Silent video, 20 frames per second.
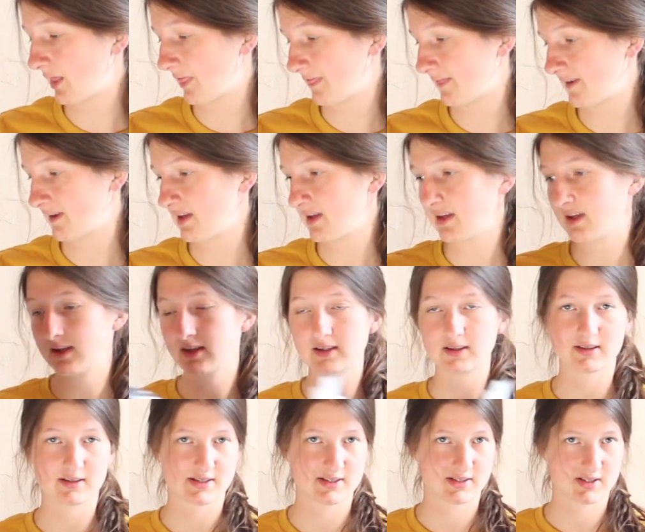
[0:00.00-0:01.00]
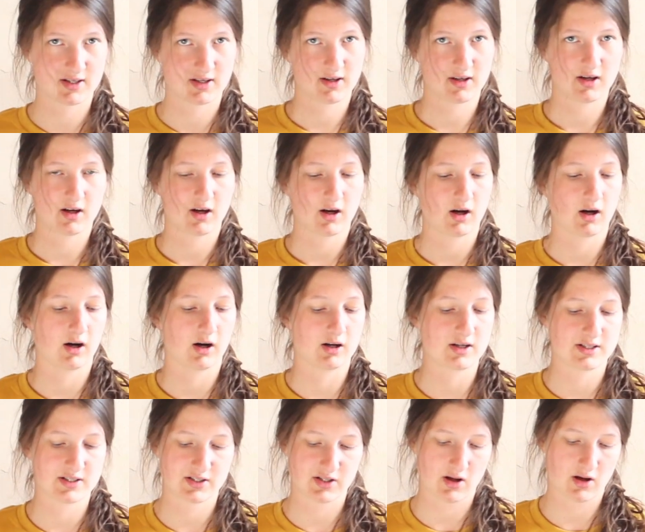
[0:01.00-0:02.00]
These are
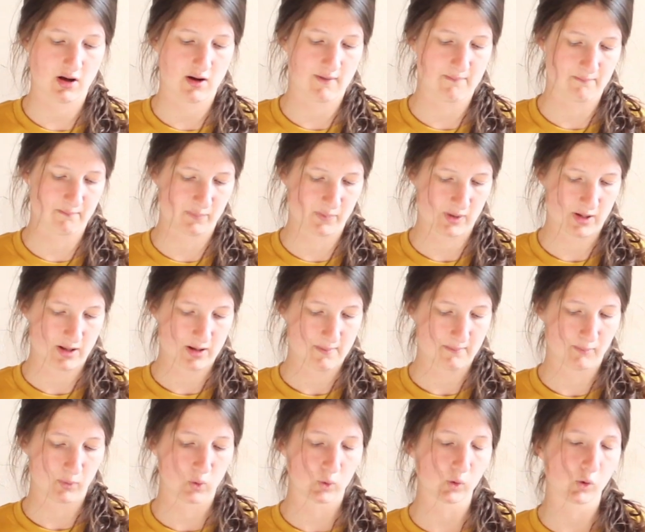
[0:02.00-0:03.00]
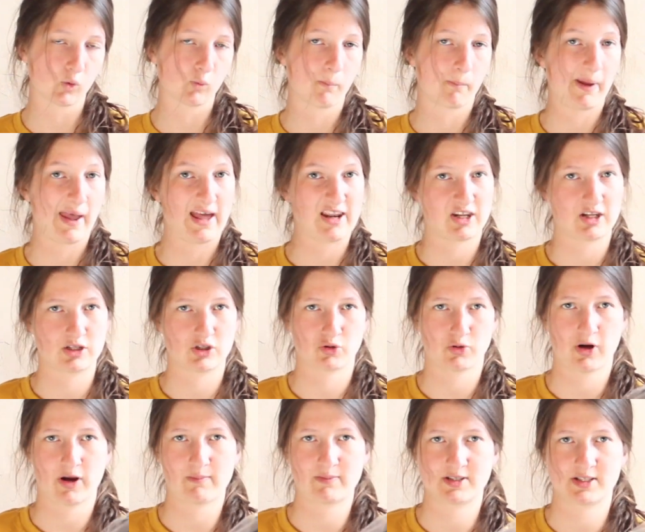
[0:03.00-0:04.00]
some little bandage
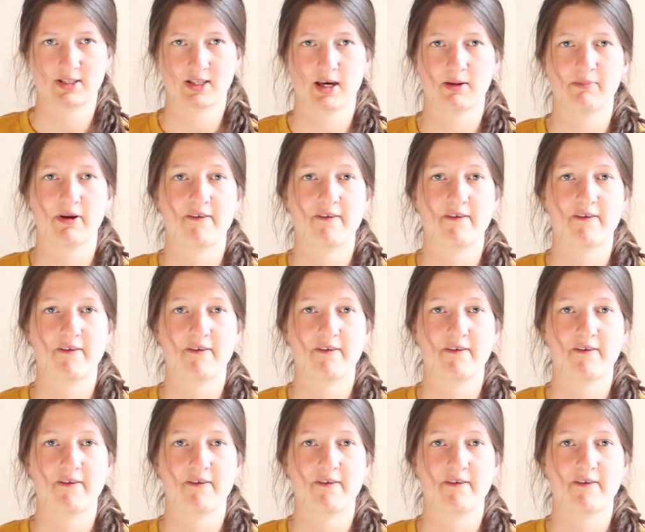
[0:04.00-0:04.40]
wraps that my